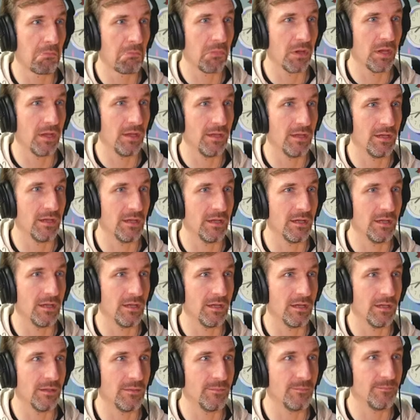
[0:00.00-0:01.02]

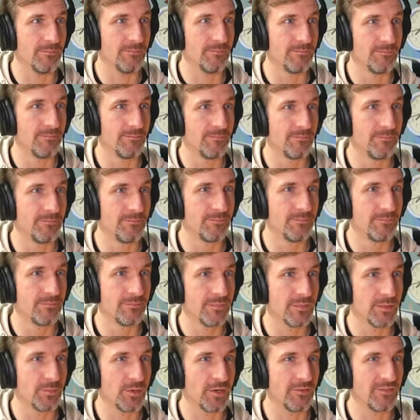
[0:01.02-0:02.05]
Um,
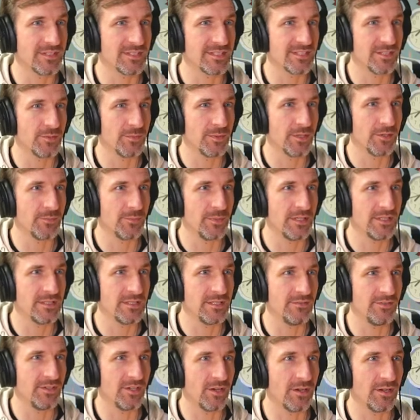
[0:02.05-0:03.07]
the perfect single player
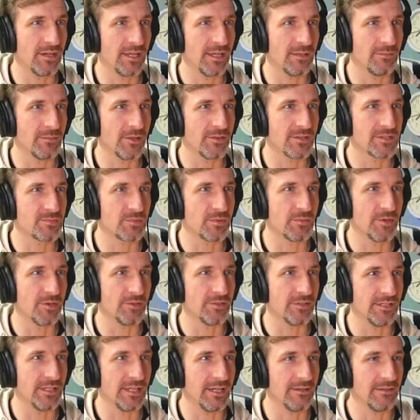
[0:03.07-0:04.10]
PC VR game. Oh, it's
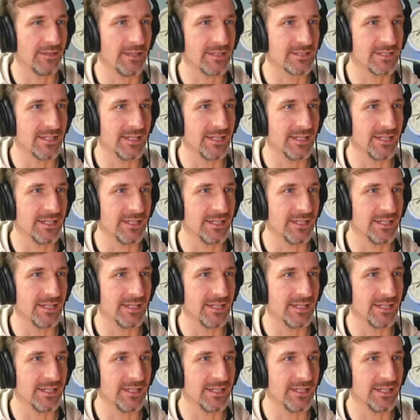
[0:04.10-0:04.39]
promoted. Yeah, that's an